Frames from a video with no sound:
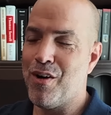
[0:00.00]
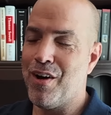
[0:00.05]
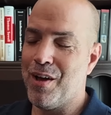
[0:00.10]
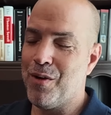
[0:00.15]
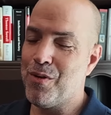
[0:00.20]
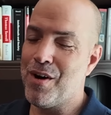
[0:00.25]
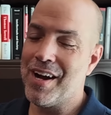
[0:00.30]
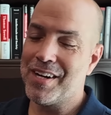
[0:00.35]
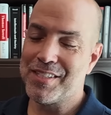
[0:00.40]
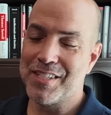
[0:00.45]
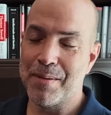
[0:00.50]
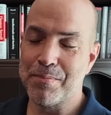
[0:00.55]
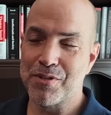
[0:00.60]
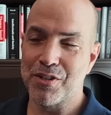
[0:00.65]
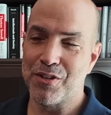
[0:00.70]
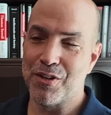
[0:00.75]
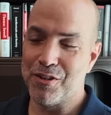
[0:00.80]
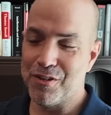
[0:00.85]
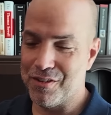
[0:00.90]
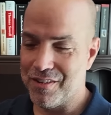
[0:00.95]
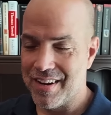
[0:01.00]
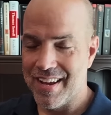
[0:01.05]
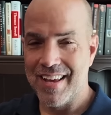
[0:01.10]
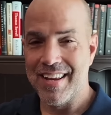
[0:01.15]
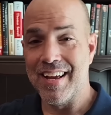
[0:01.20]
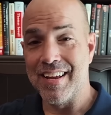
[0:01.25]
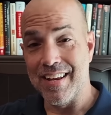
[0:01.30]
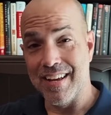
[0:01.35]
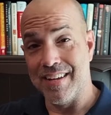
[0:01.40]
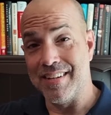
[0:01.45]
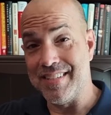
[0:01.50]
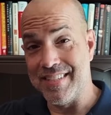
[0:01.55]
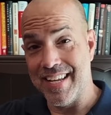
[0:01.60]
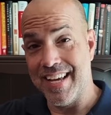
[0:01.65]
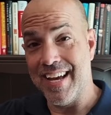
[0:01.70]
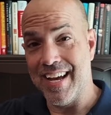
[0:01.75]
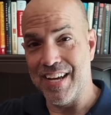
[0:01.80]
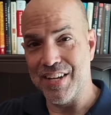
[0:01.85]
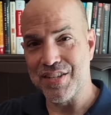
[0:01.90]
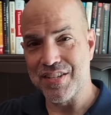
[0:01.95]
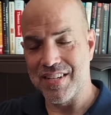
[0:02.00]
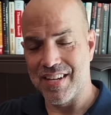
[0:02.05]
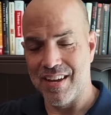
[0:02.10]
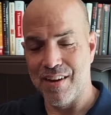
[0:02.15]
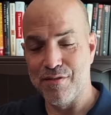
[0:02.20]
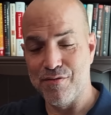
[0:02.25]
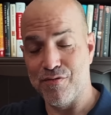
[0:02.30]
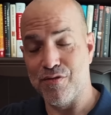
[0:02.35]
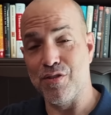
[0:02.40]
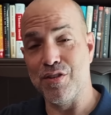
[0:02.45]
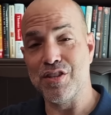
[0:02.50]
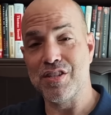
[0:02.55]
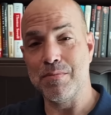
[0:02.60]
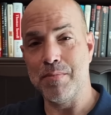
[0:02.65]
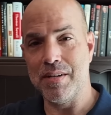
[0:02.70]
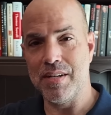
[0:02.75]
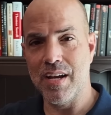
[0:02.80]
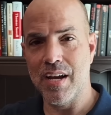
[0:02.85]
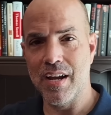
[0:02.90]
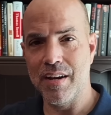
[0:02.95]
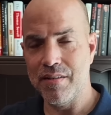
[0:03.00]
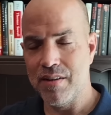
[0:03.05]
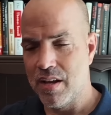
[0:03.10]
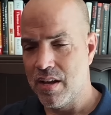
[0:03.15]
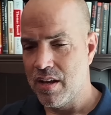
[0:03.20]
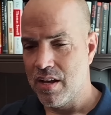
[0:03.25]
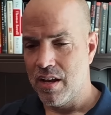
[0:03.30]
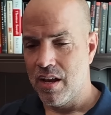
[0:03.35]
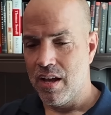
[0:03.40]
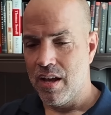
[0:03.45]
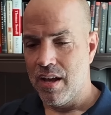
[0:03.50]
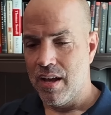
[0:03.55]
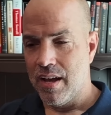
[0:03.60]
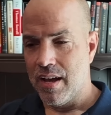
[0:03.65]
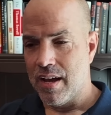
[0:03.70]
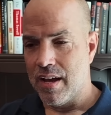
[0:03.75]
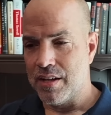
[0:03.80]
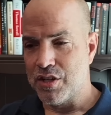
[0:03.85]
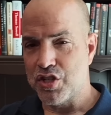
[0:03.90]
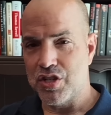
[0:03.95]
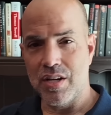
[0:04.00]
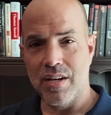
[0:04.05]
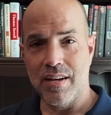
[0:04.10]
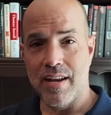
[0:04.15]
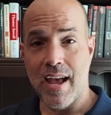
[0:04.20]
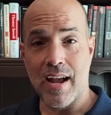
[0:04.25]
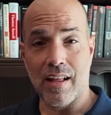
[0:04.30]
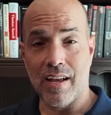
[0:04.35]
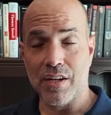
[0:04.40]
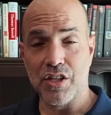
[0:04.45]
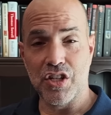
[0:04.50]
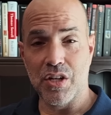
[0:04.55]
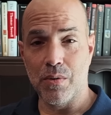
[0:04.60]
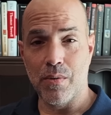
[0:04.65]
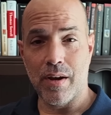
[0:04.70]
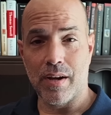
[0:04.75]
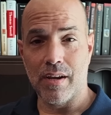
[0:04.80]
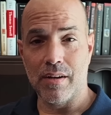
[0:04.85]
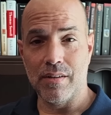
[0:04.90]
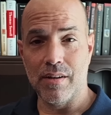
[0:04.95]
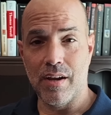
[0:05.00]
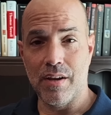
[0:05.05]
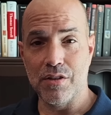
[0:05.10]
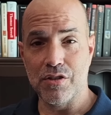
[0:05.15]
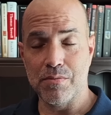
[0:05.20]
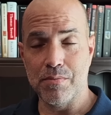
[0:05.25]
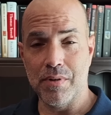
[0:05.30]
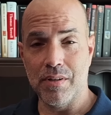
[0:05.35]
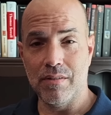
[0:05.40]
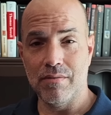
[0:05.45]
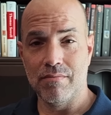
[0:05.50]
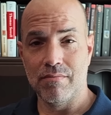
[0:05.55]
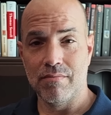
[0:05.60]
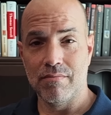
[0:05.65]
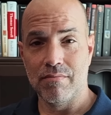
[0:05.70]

when I walked up to her desk for this to be done, she didn't act like she recognized me.